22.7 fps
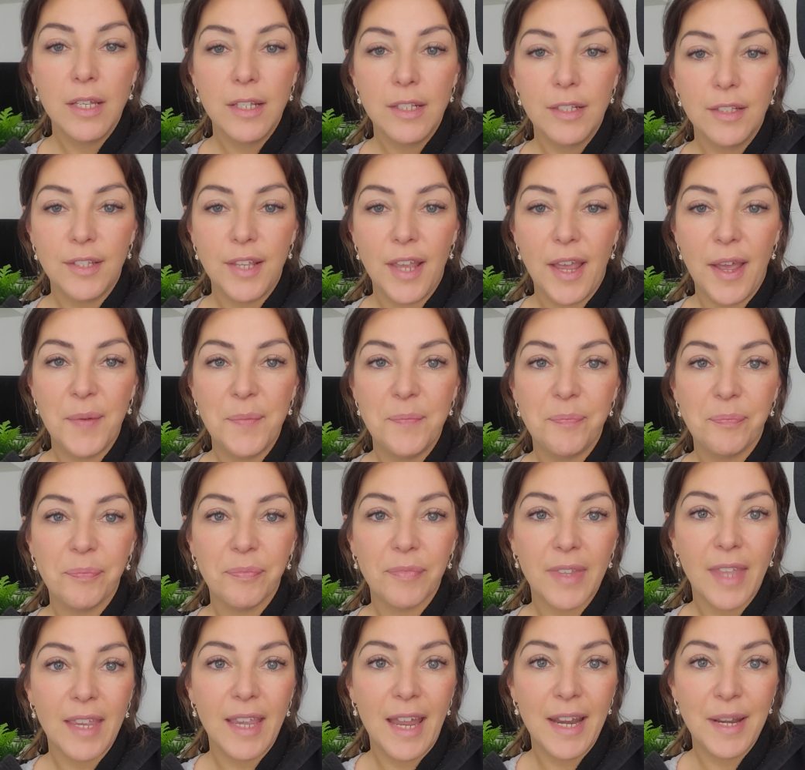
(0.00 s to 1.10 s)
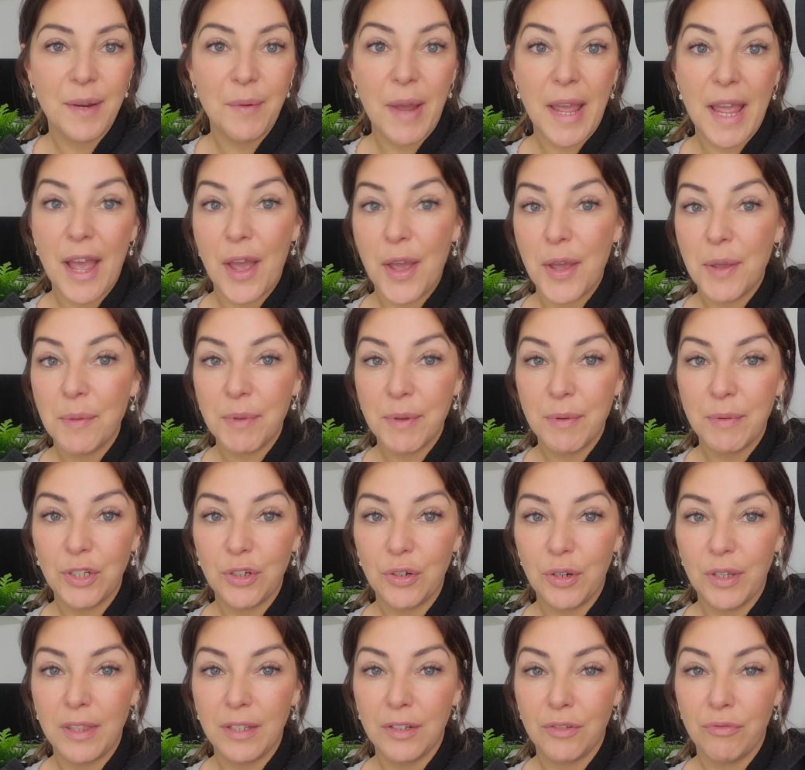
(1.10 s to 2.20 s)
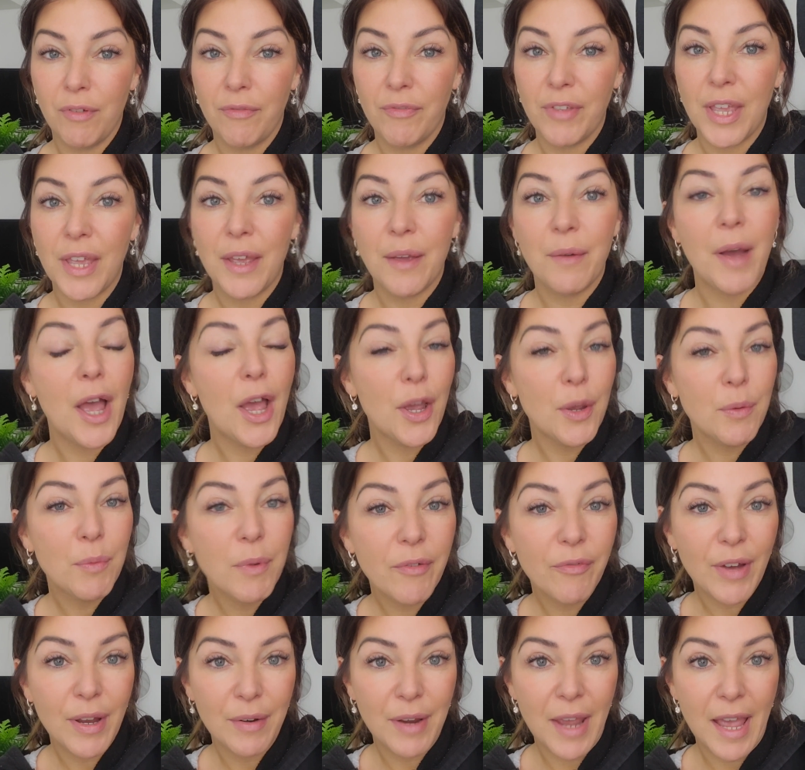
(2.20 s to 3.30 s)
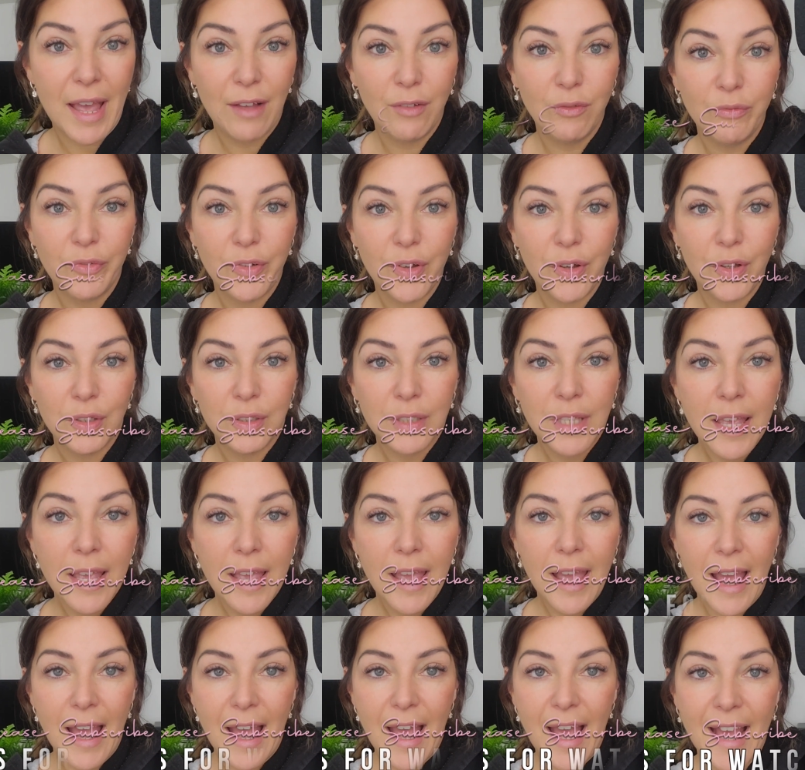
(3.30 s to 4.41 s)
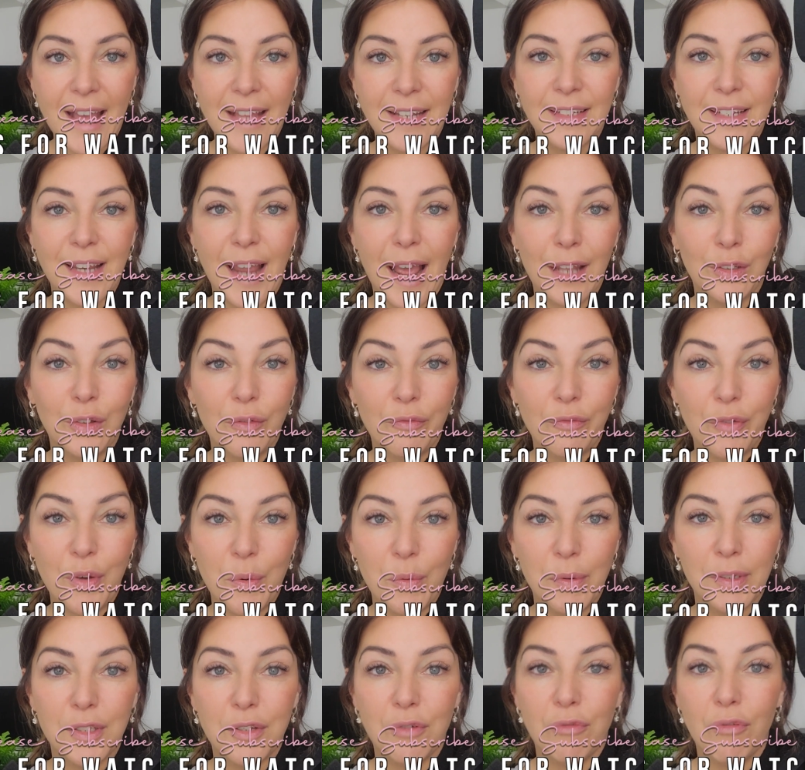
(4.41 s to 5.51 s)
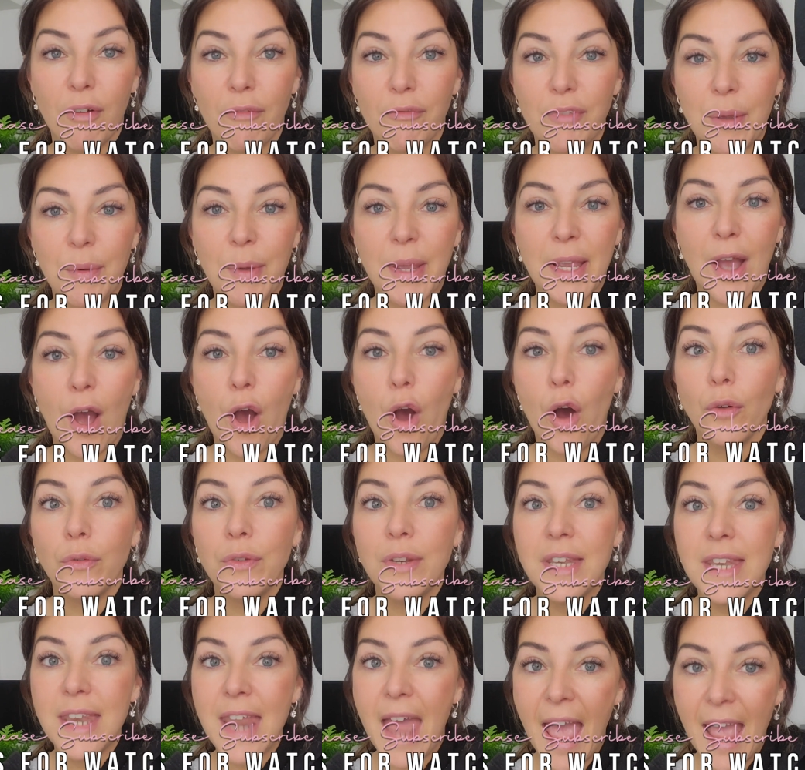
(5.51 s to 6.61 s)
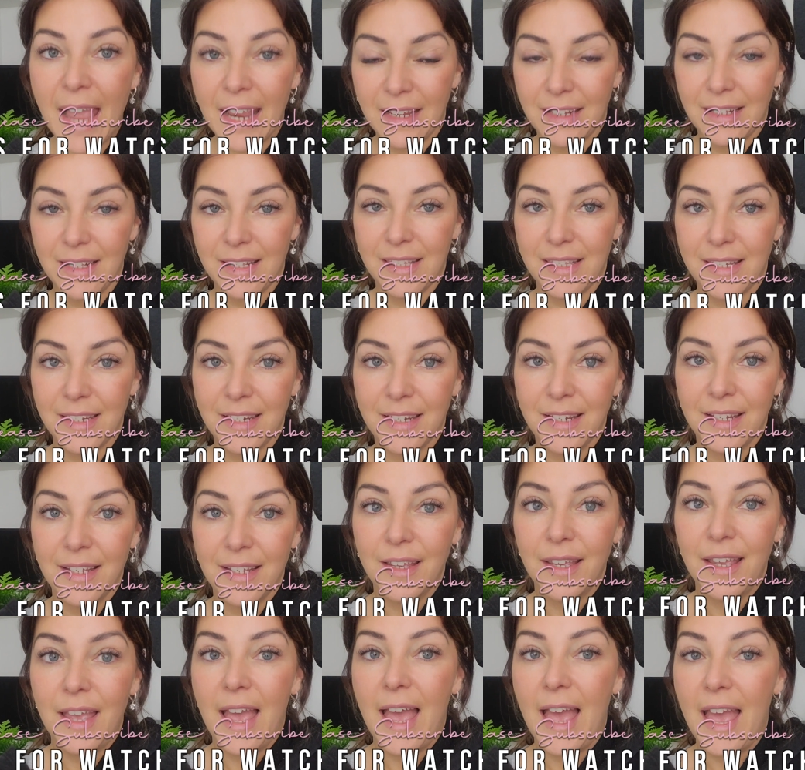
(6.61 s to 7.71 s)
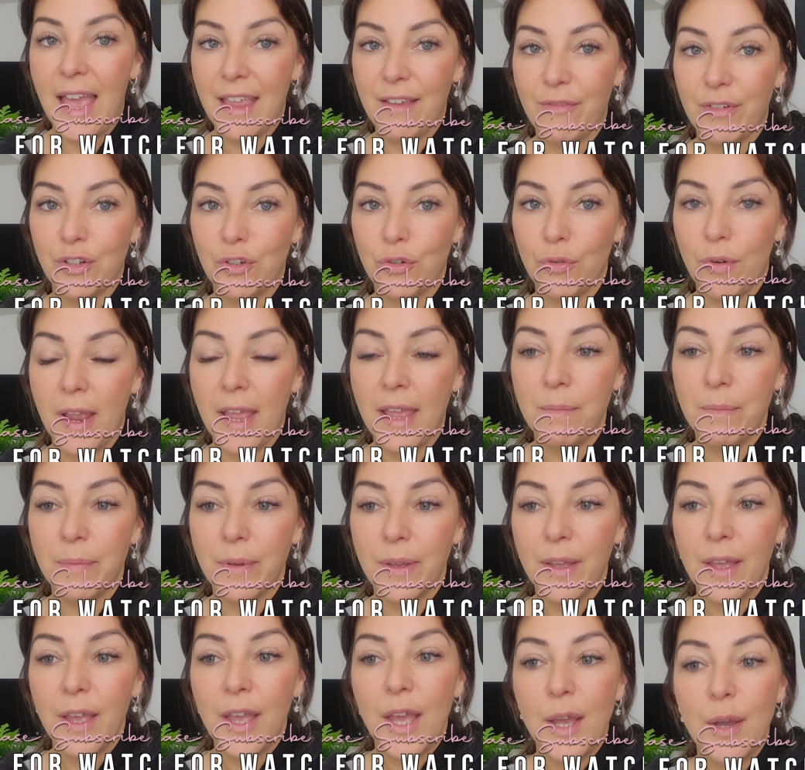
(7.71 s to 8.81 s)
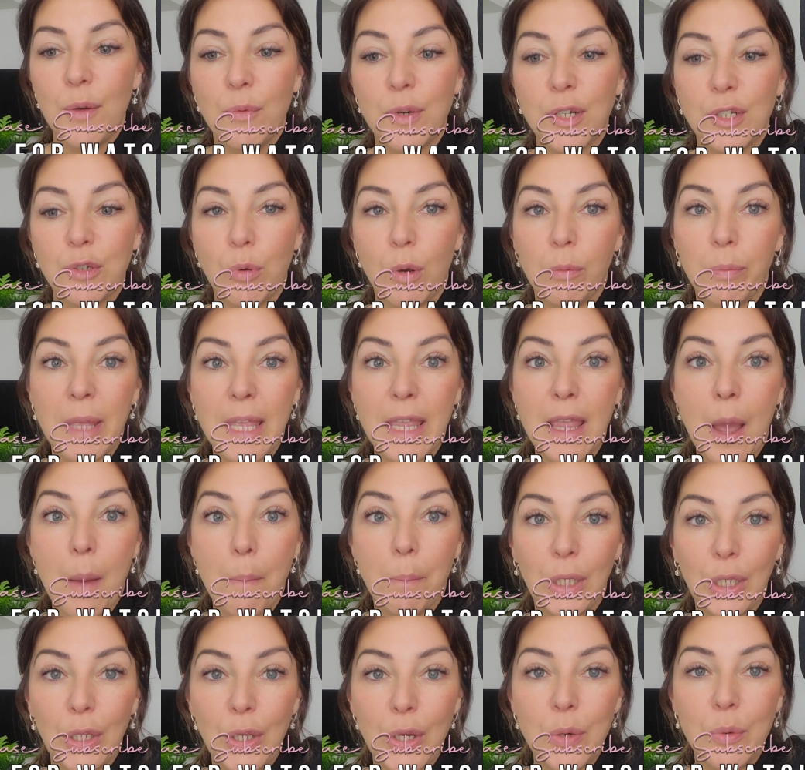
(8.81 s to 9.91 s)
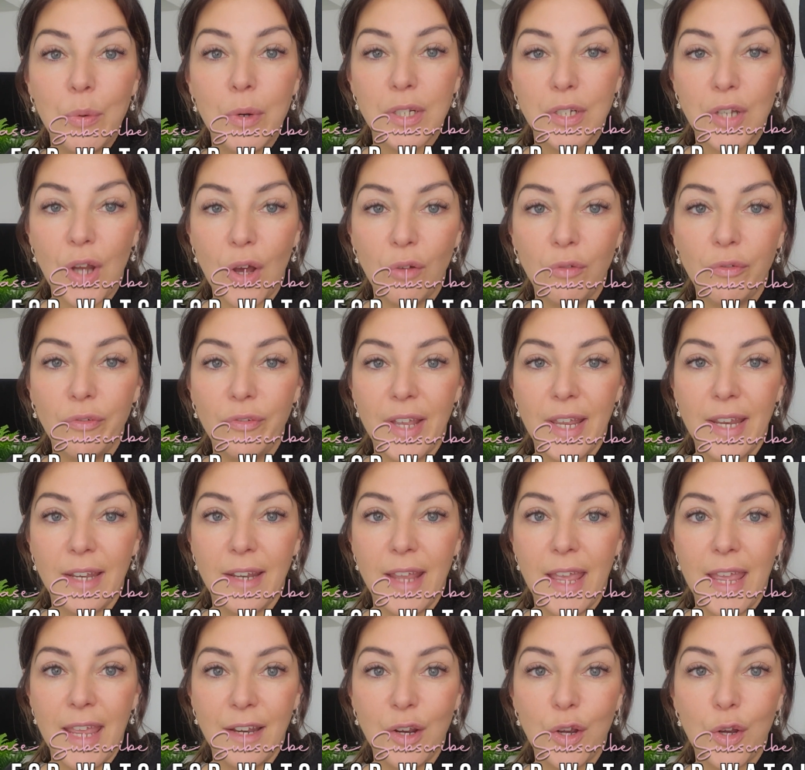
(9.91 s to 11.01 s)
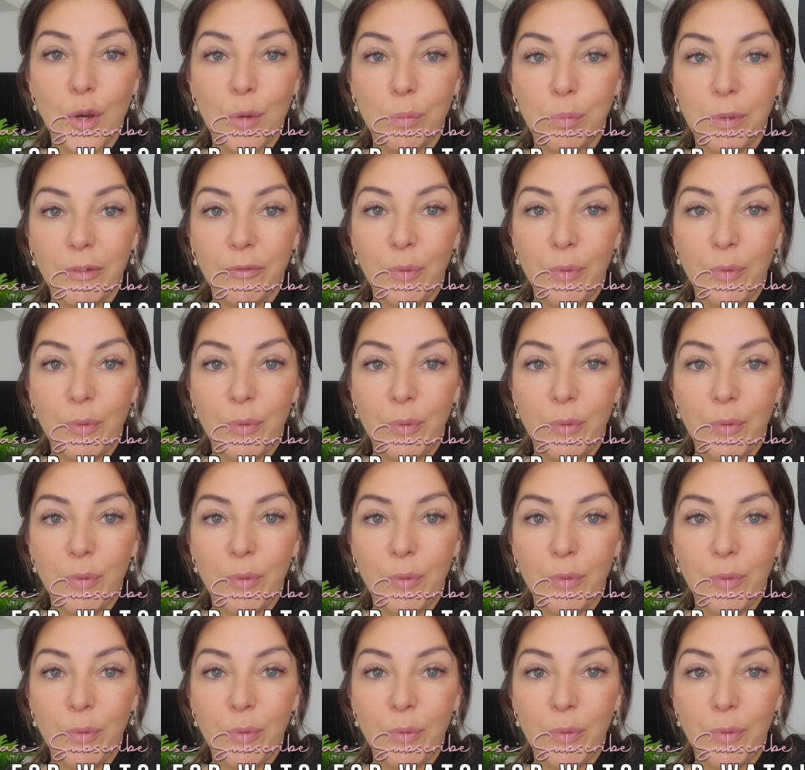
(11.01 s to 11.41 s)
So anyway, I hope you enjoyed this review. I hope you found it helpful. And I look forward to reviewing our next Haven trip, which will be Blue Dolphin in a couple of